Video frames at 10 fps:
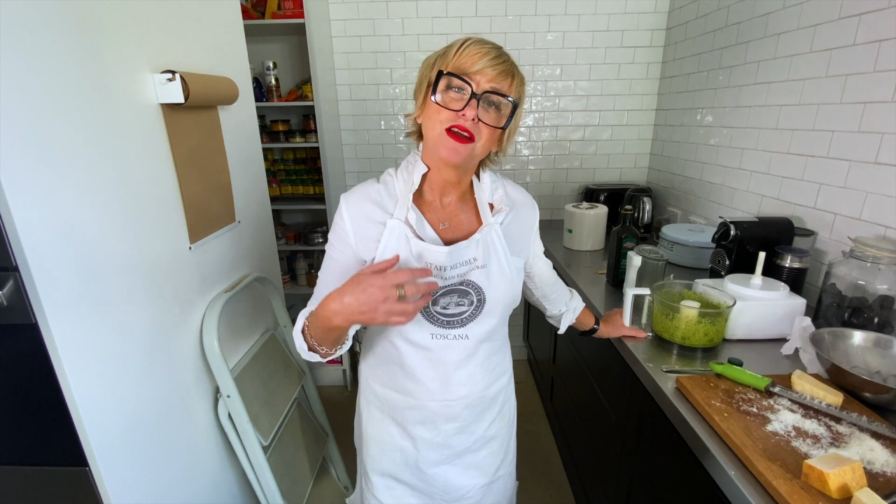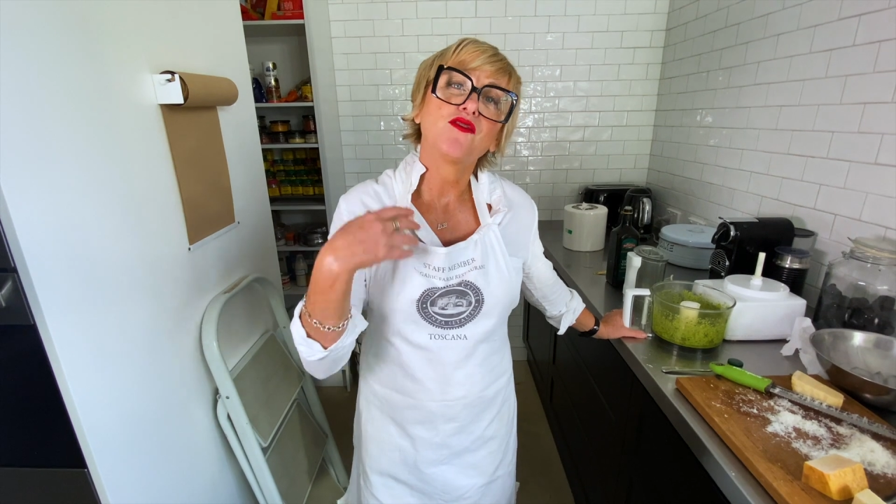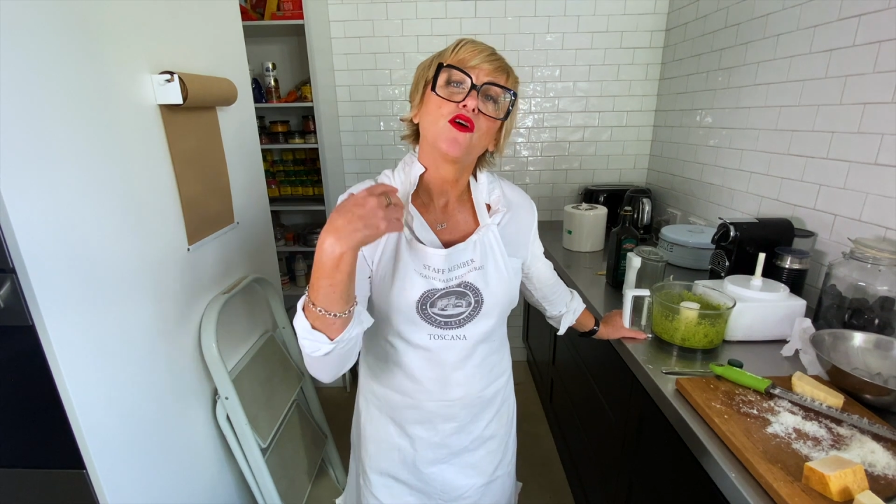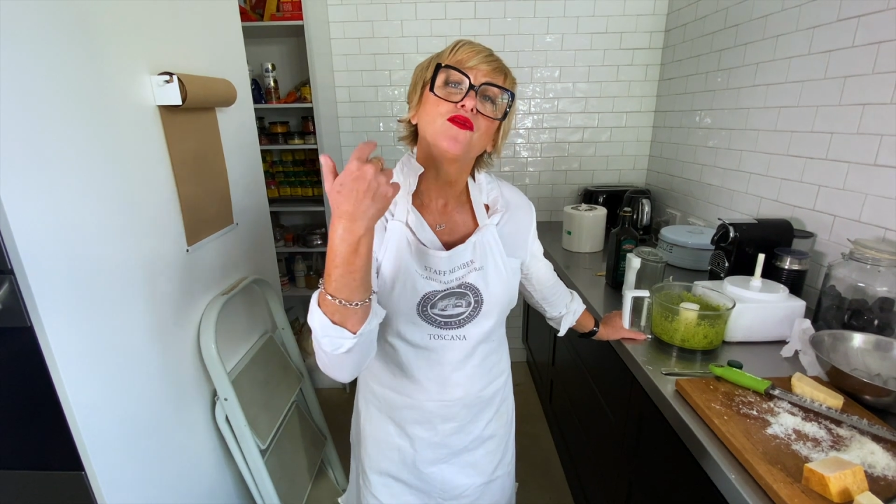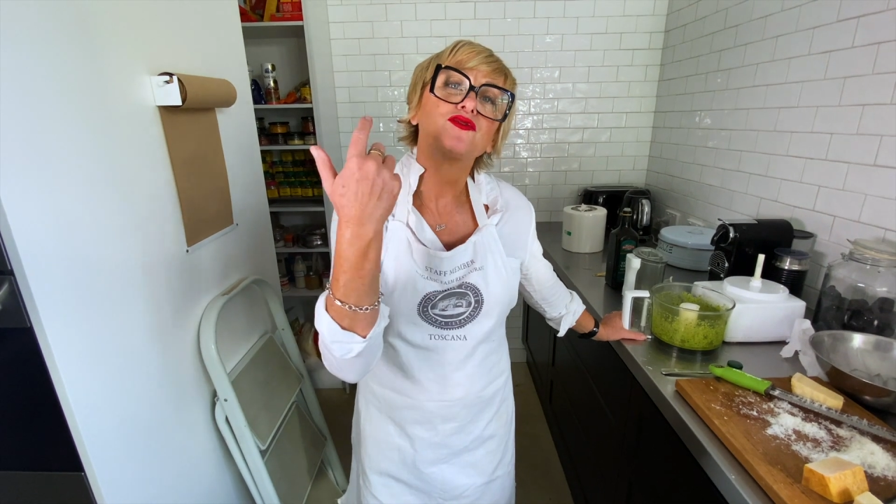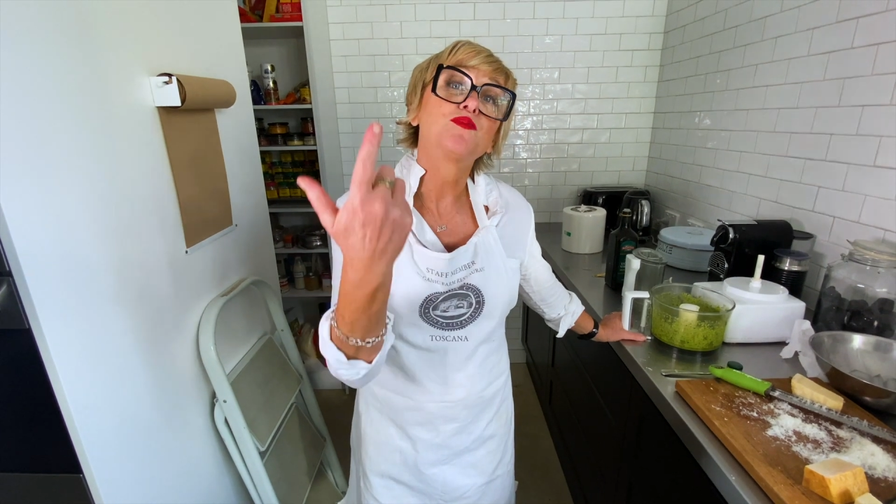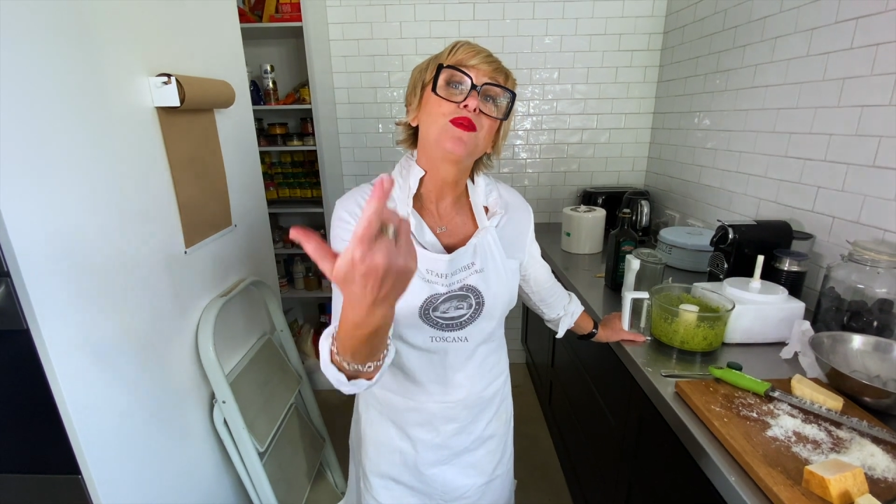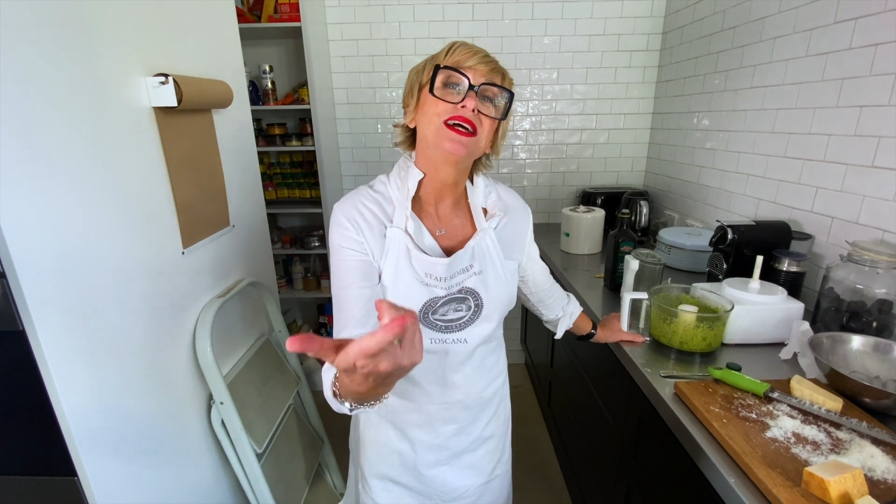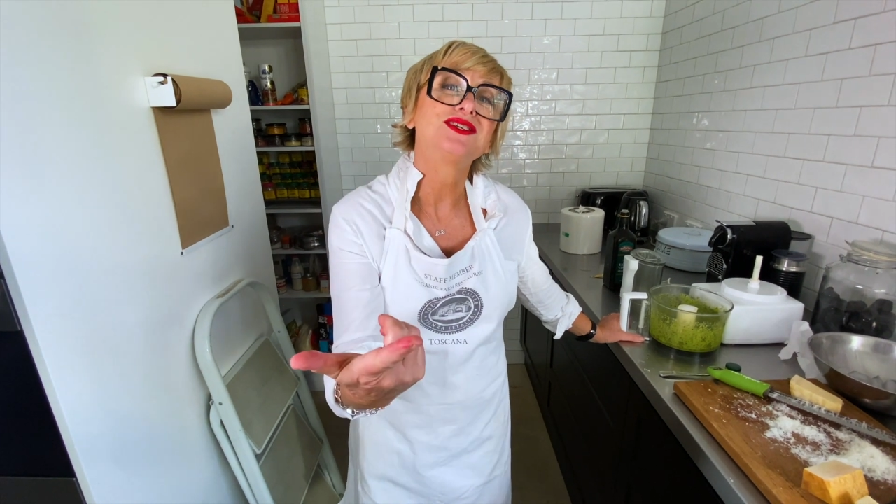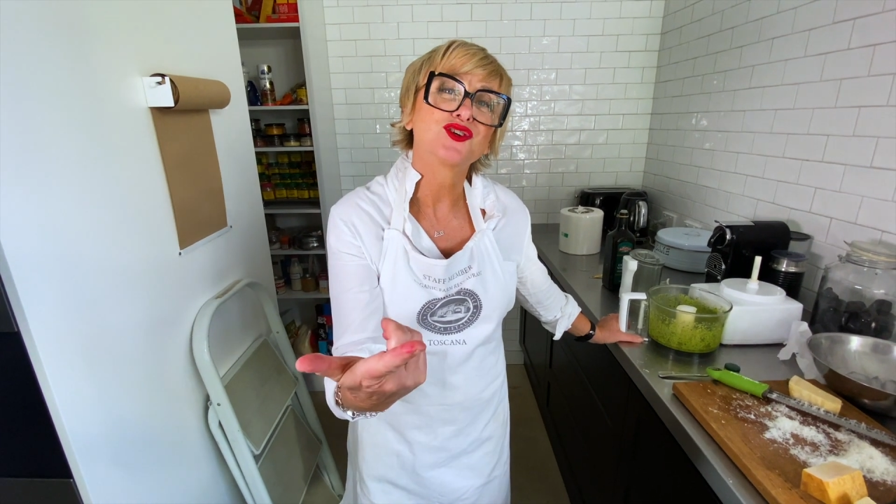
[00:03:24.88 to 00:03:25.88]
involves
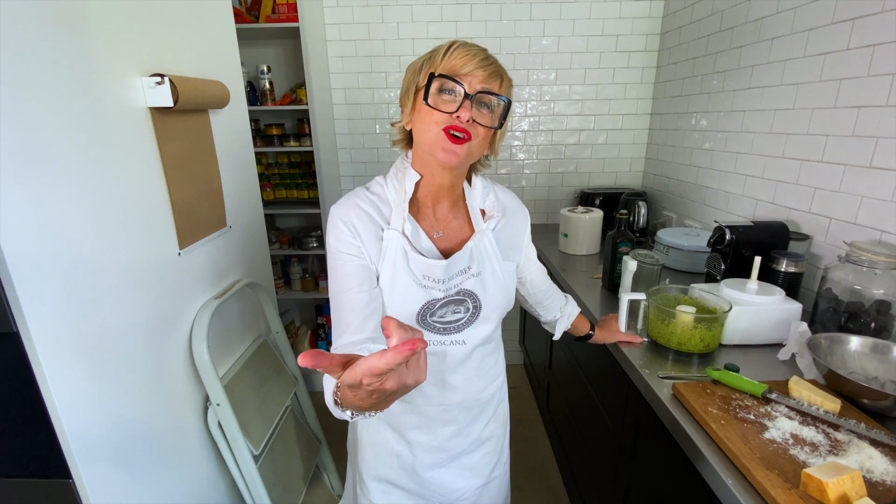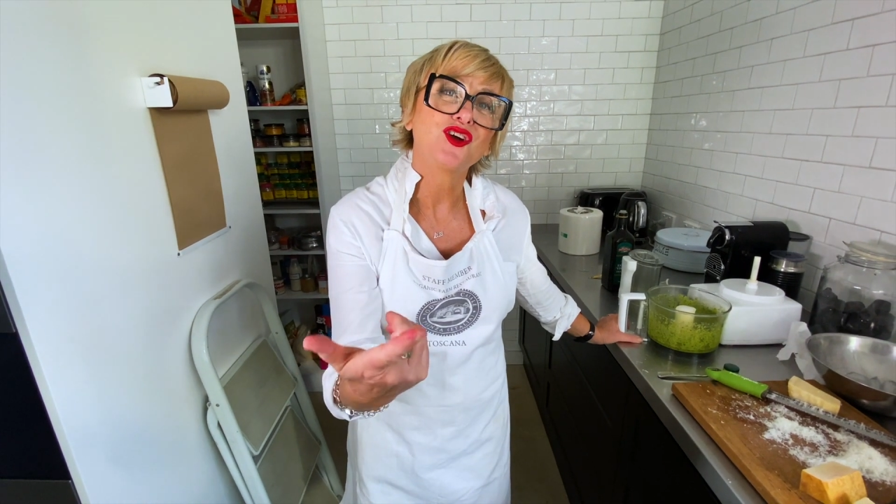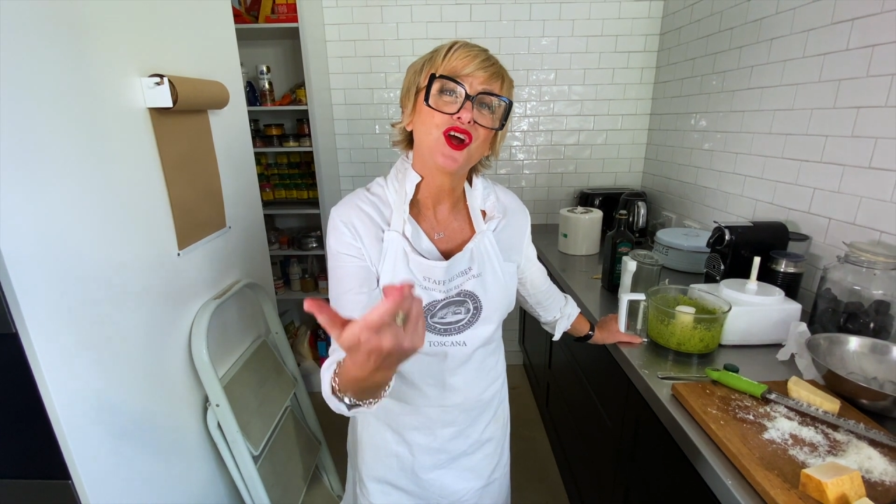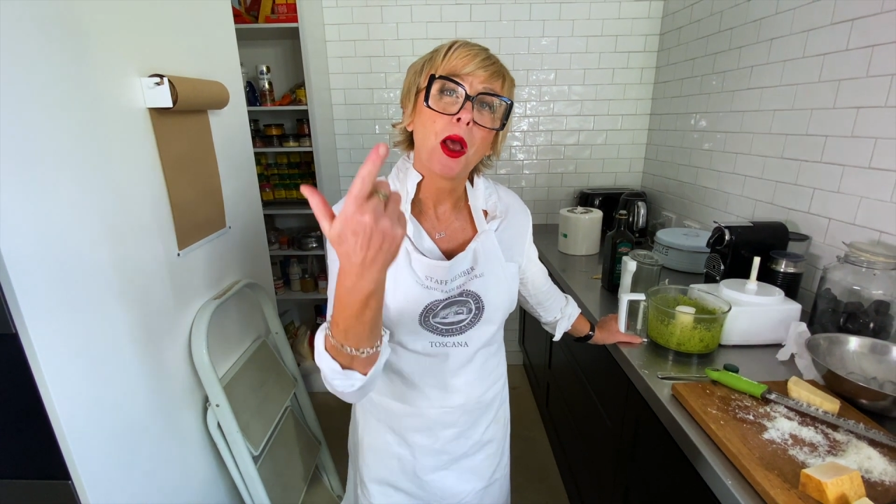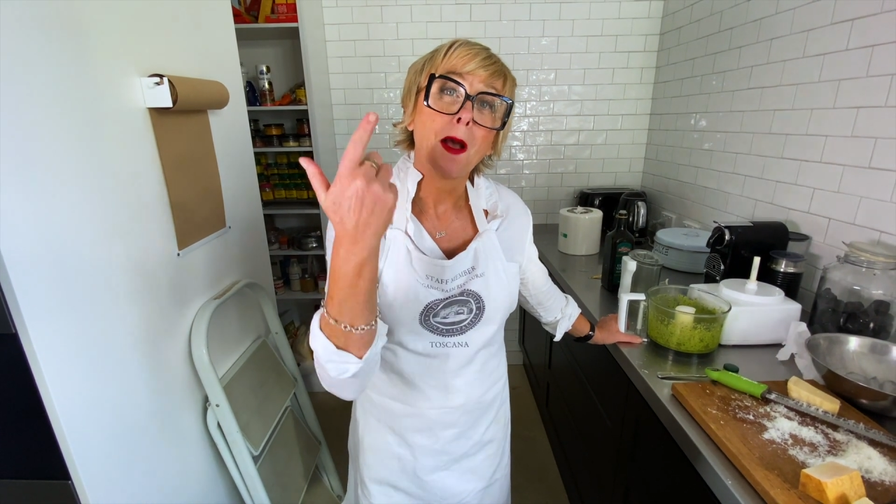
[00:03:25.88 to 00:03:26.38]
pesto,